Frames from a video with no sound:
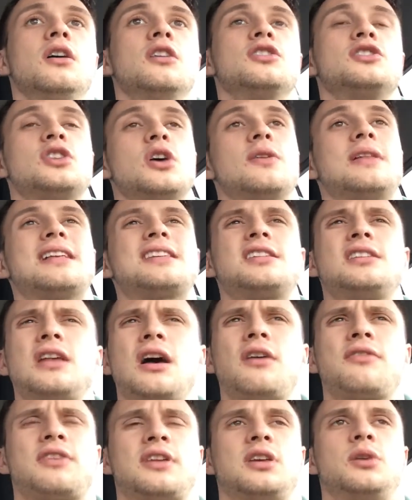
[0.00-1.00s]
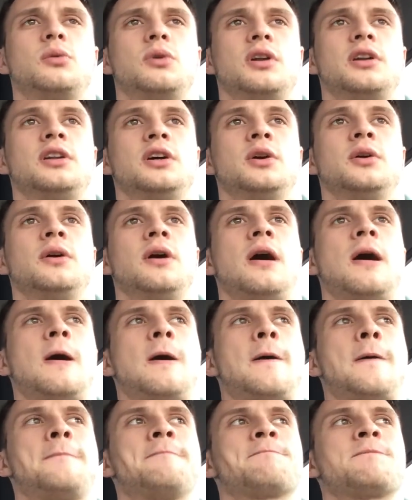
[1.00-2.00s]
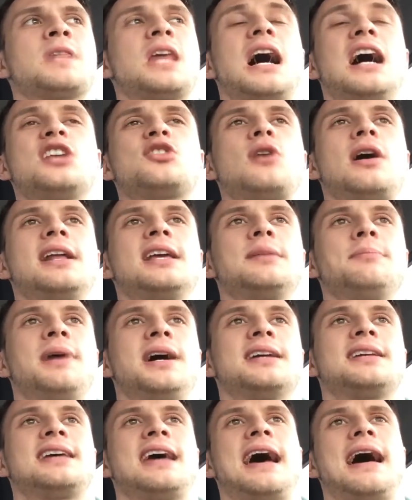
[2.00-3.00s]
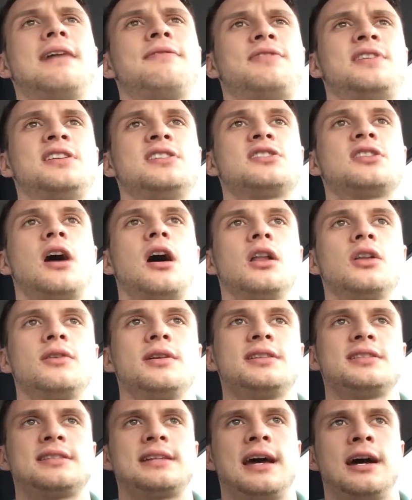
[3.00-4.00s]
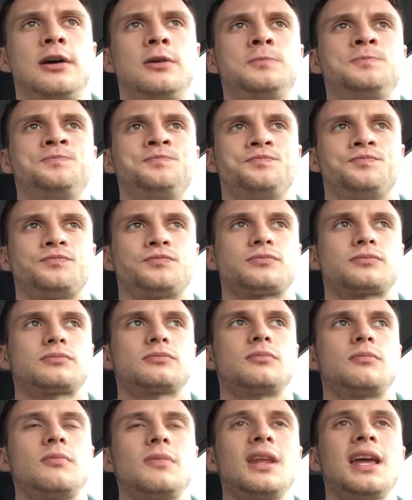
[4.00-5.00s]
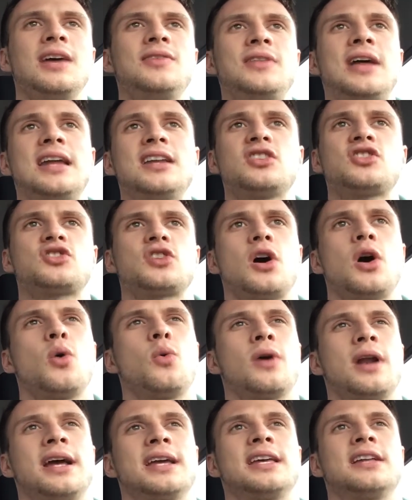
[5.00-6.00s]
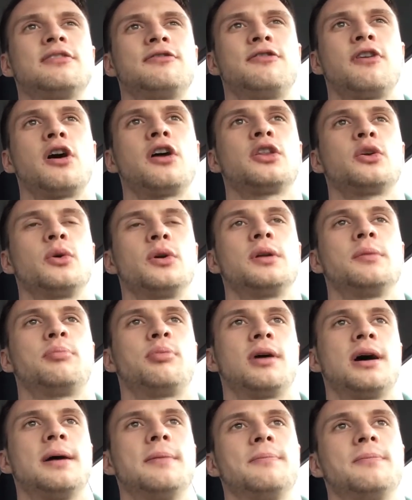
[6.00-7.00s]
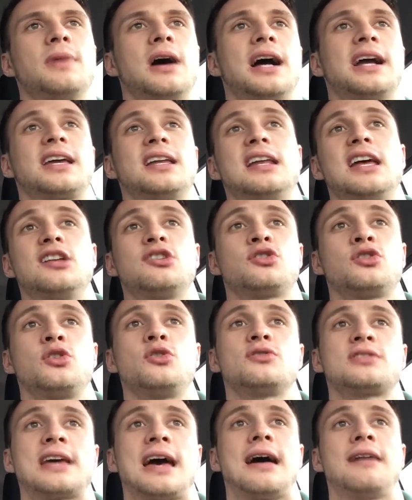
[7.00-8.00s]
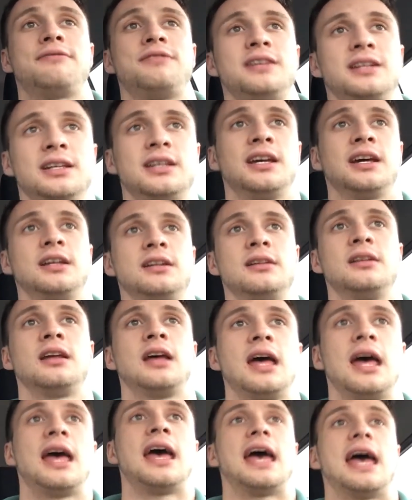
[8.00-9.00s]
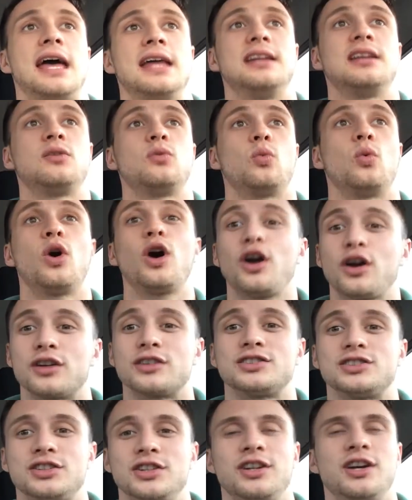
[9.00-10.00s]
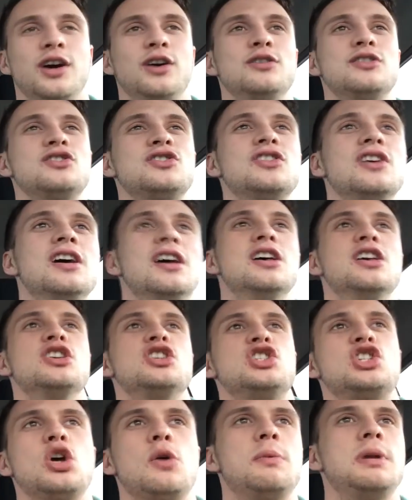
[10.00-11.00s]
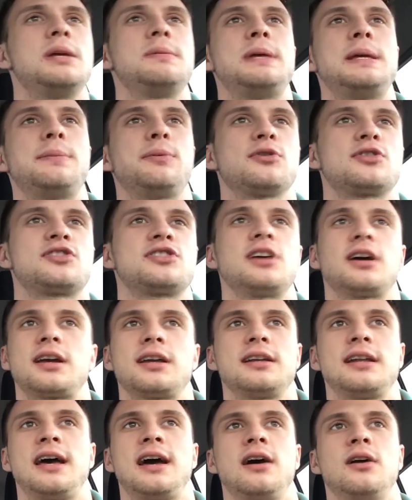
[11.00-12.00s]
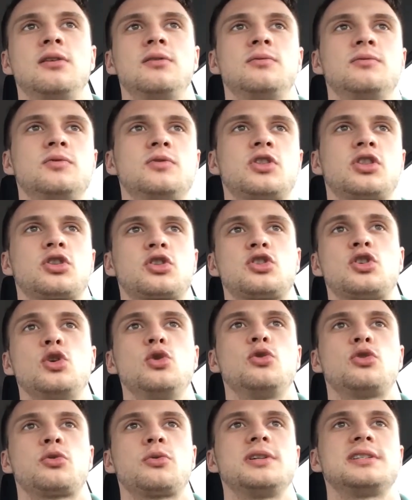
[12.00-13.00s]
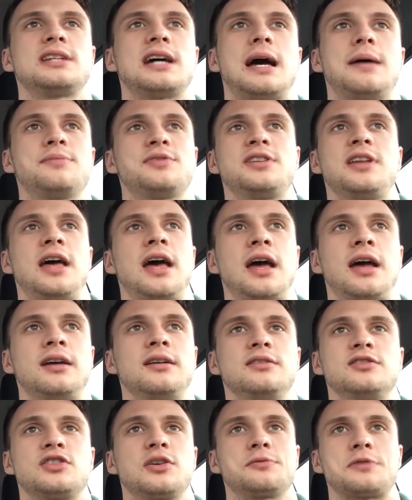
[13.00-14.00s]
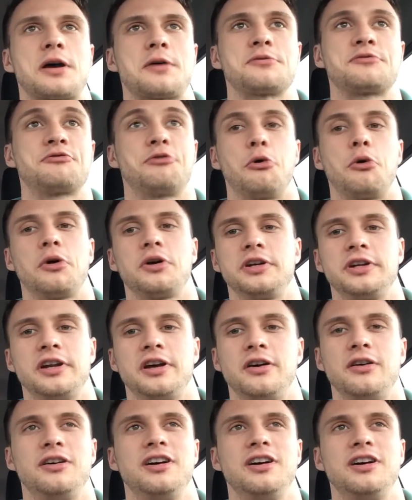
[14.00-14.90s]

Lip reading: So that's another thing you want to do. I try to get my caffeine tolerance down, and that is so when I get farther into prep, I can introduce caffeine again, and it works, So many people suck it down 2-3 times a day, sometimes 4, and